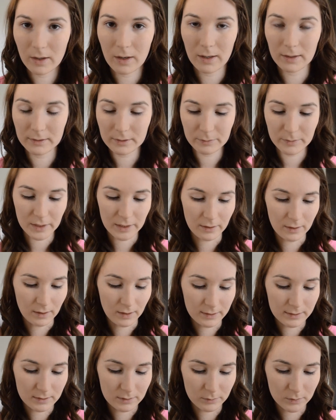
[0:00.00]
Under my
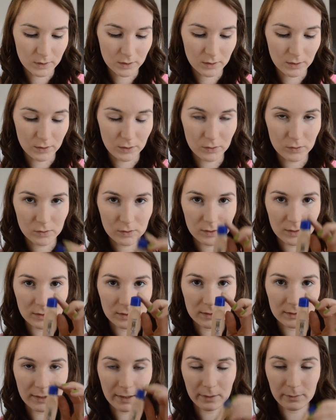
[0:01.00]
eyes, I'm gonna use the
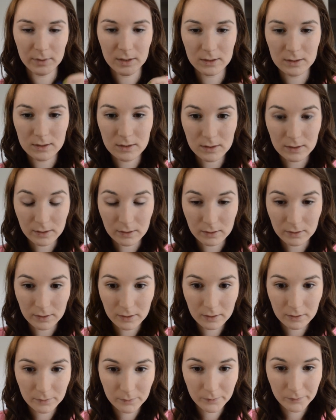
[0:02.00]
same concealer.